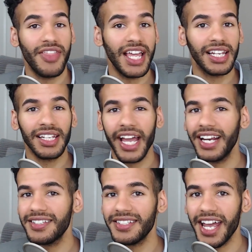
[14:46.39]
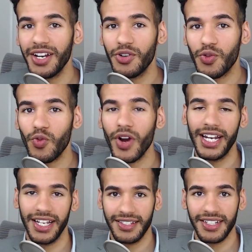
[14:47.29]
the latest and
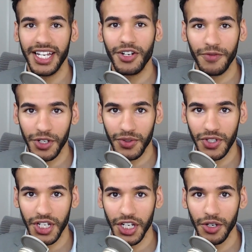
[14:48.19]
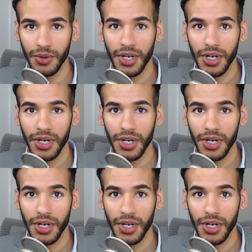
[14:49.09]
greatest interviews to you